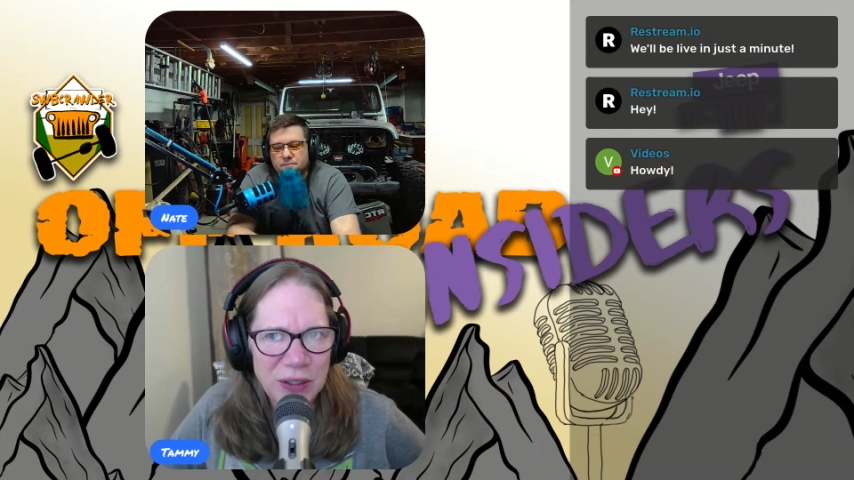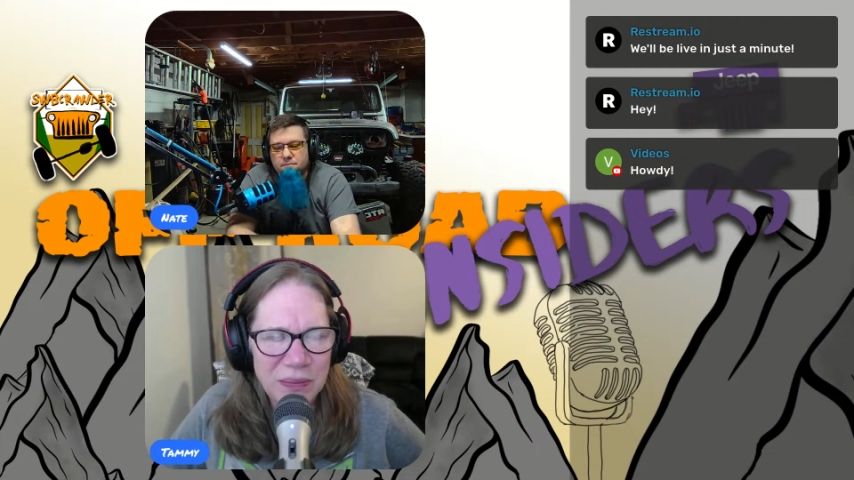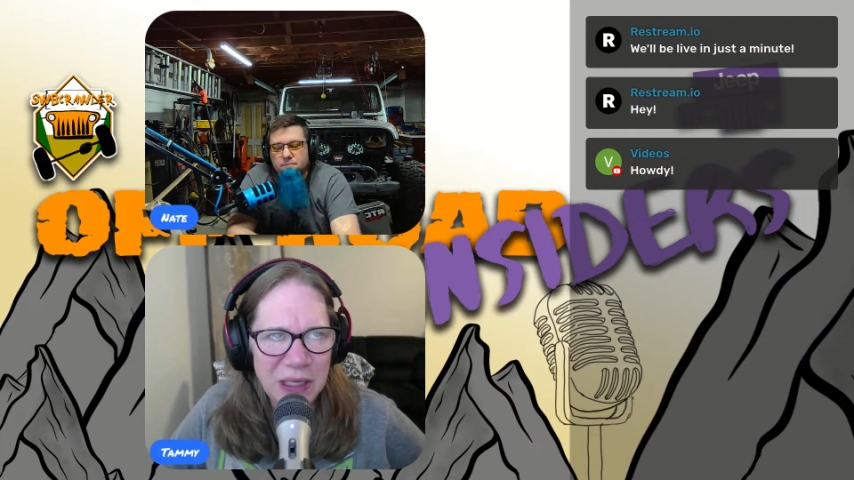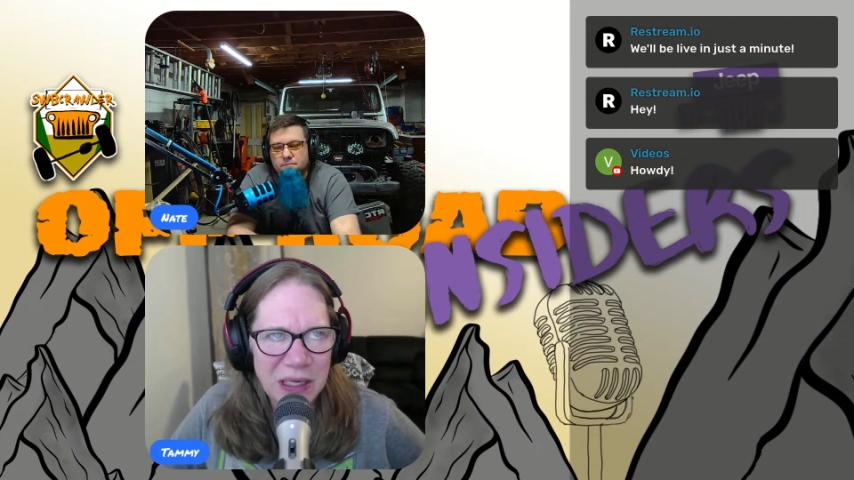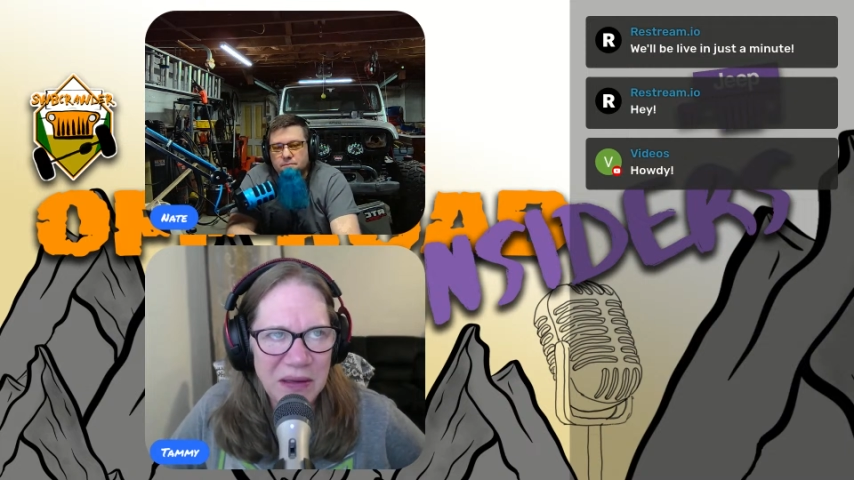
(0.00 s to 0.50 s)
to
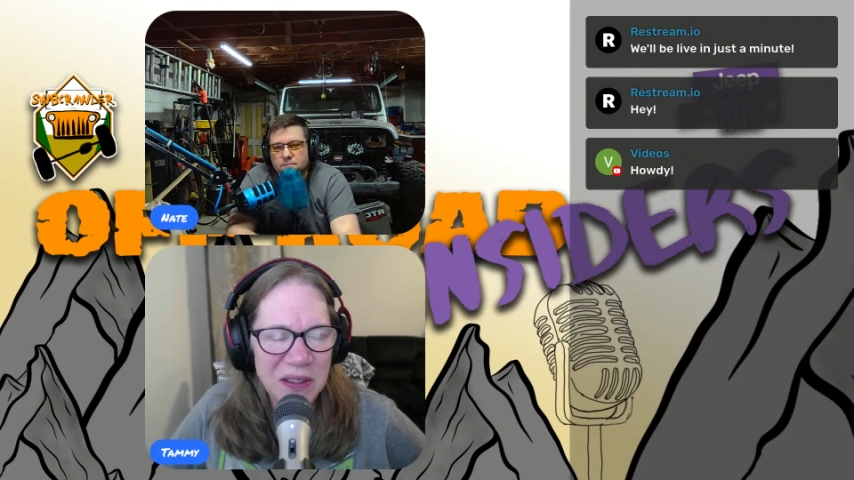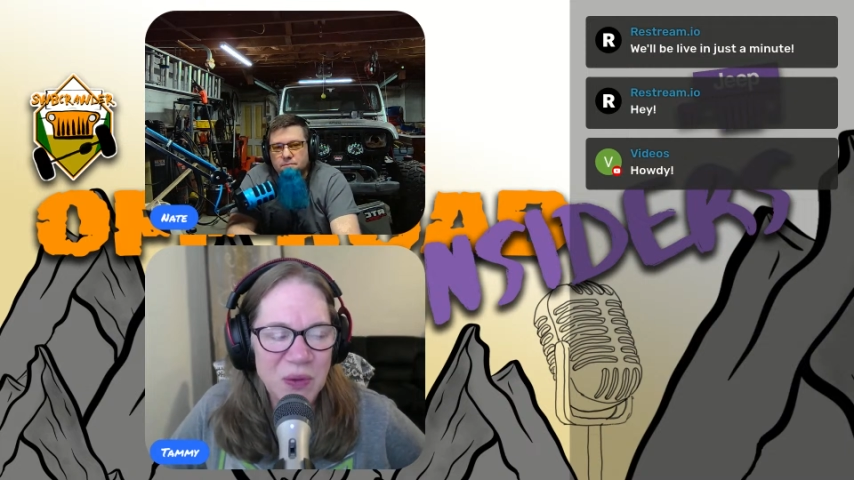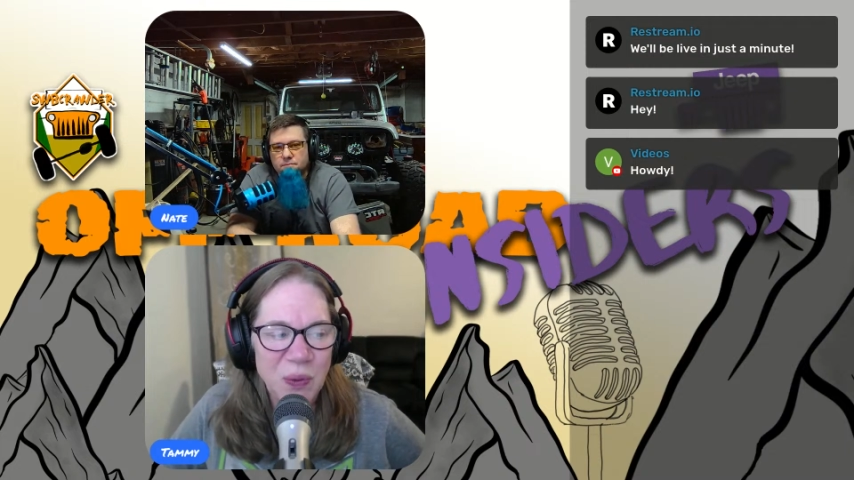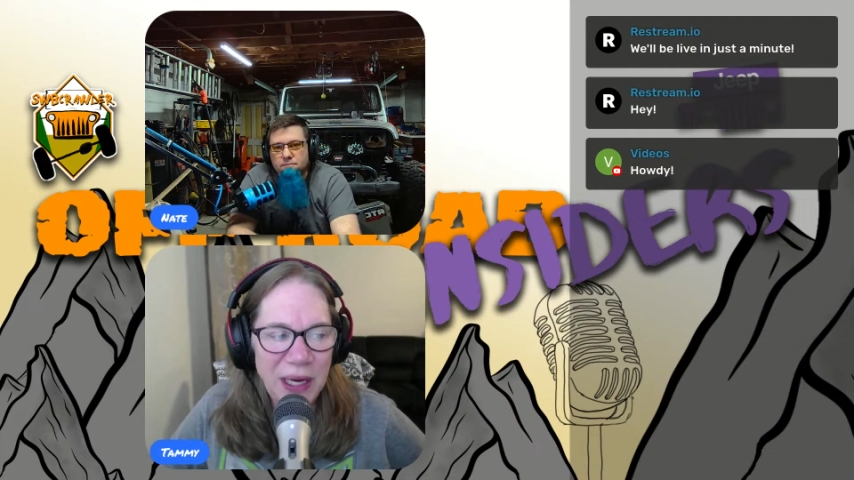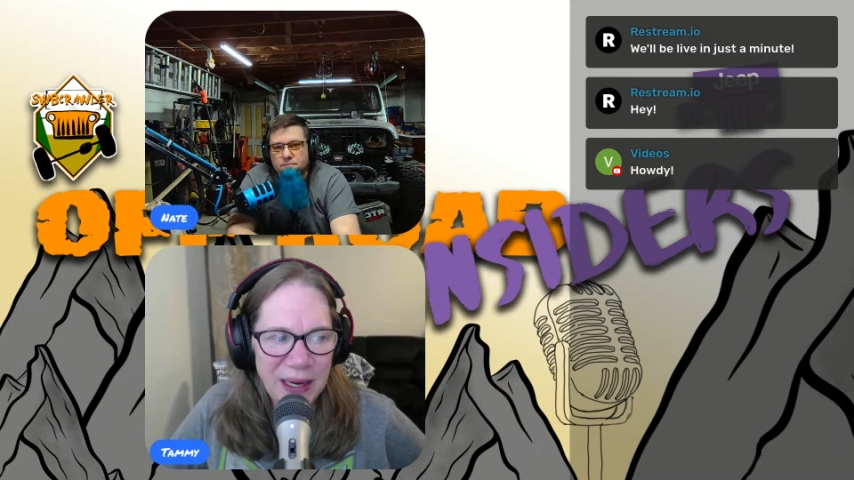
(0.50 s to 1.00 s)
me this
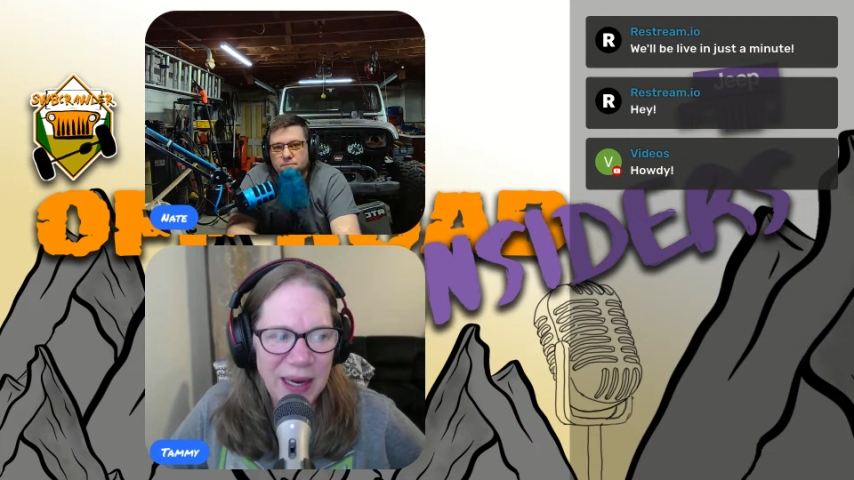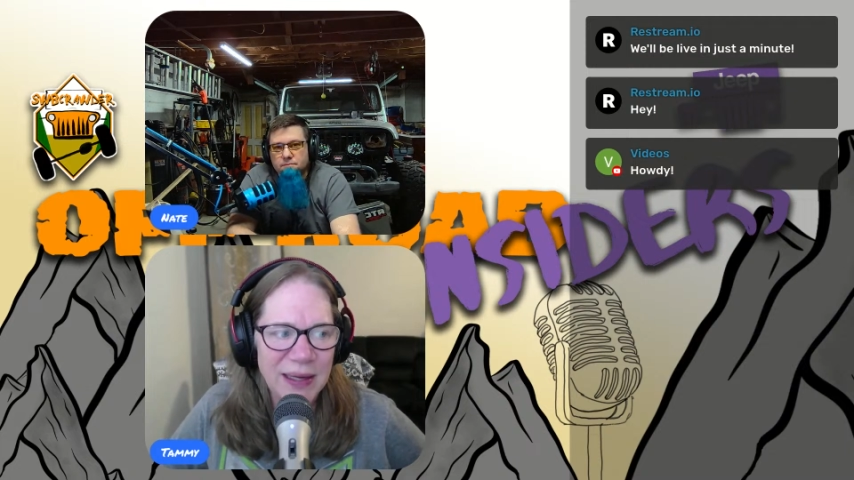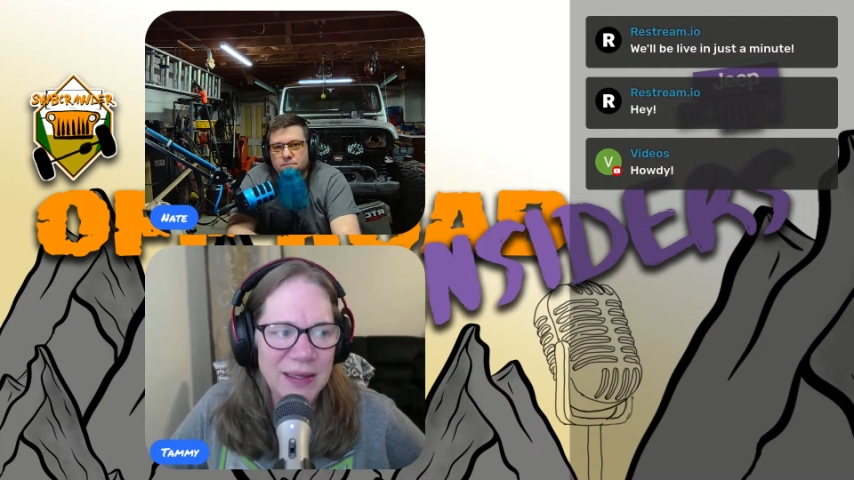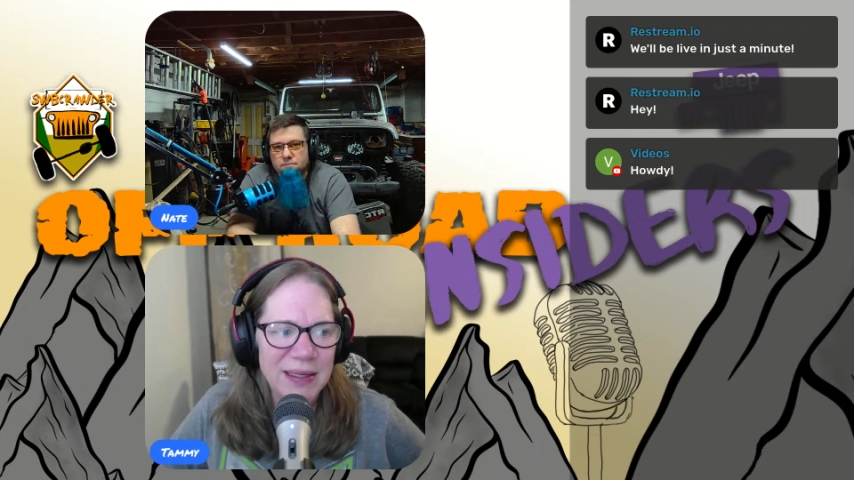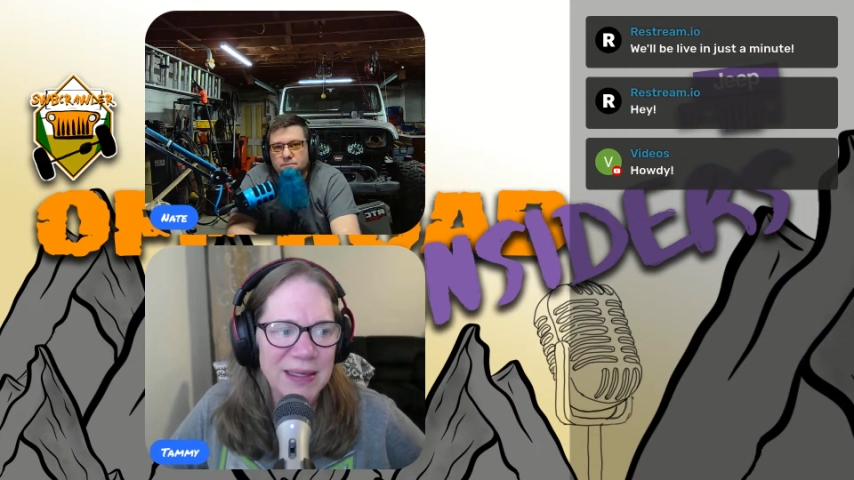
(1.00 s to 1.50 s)

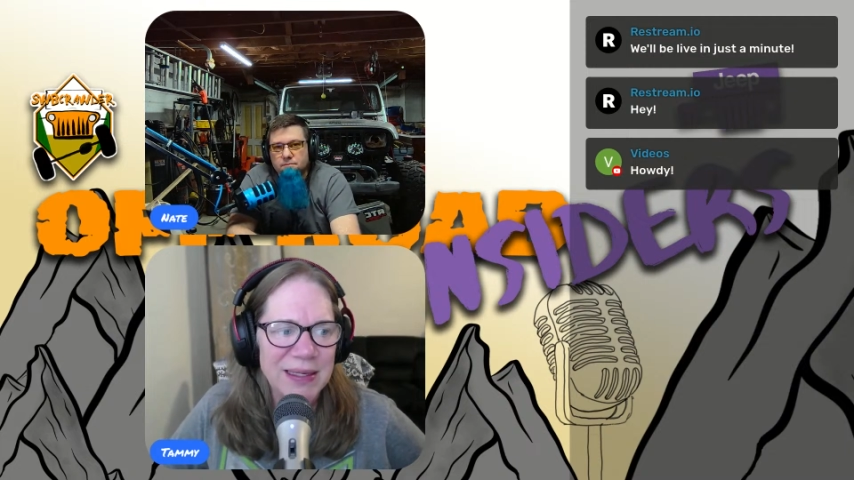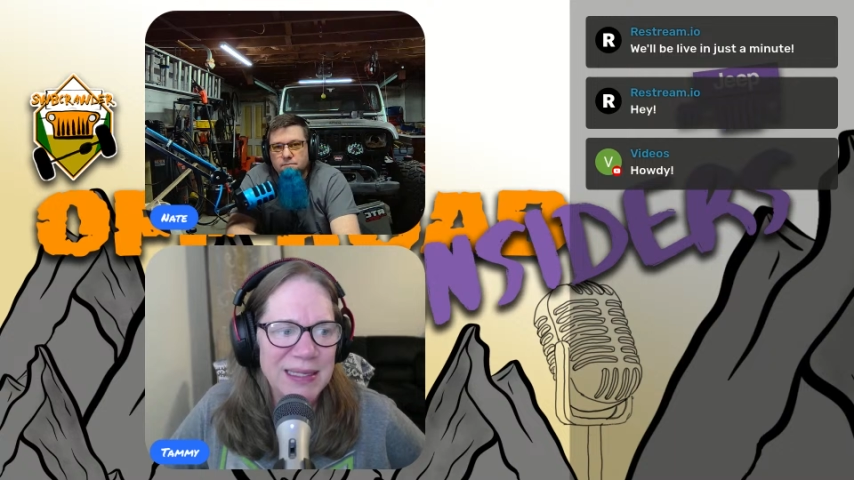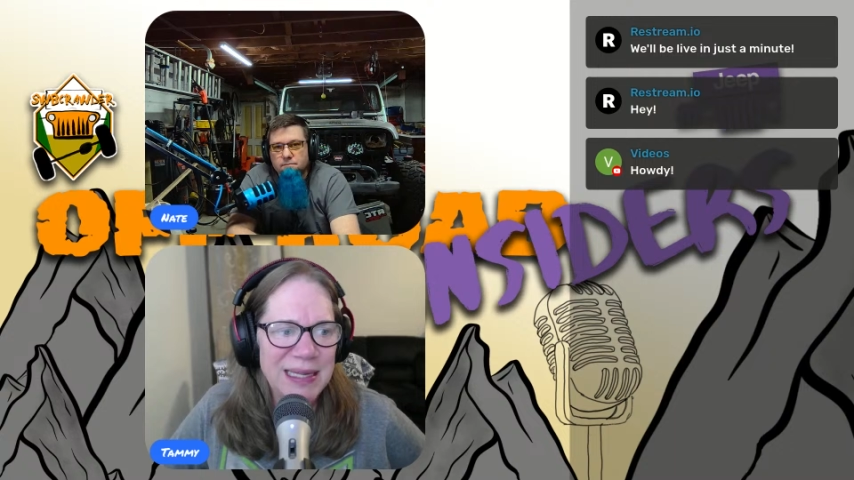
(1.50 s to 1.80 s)
weekend,